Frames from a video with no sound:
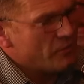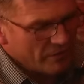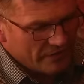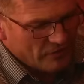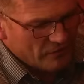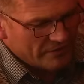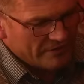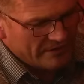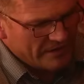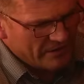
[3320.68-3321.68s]
the more I look at
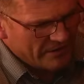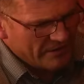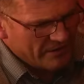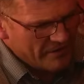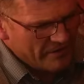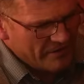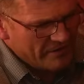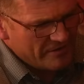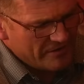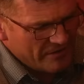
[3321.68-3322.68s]
it, and I, I,
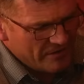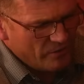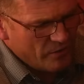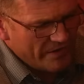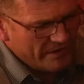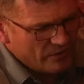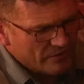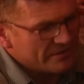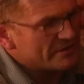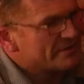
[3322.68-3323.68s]
I when I
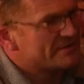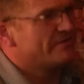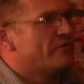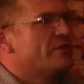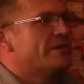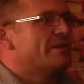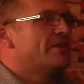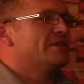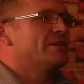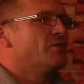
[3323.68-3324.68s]
look at it, it's a funny
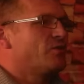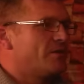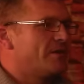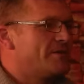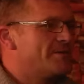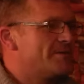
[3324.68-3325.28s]
kind of look.